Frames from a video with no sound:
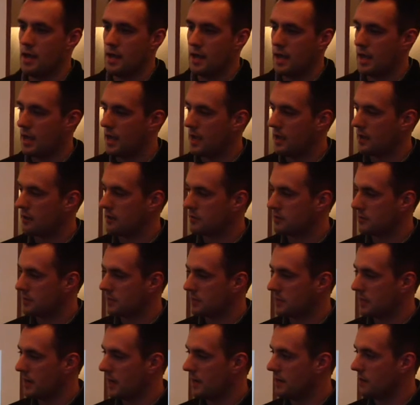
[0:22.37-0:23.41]
and
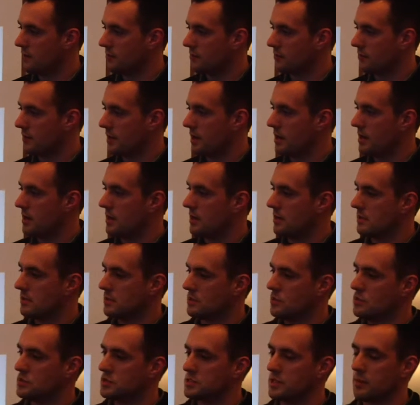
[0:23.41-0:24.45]
kind of
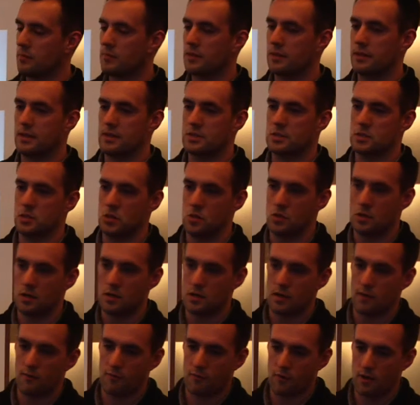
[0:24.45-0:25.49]
use something that's new and
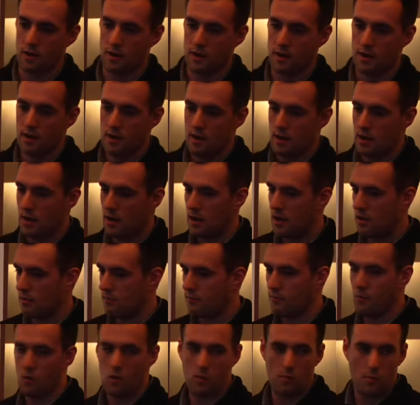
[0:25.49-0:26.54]
different
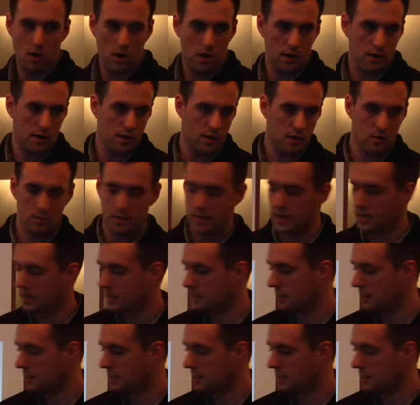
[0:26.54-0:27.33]
for marketing or making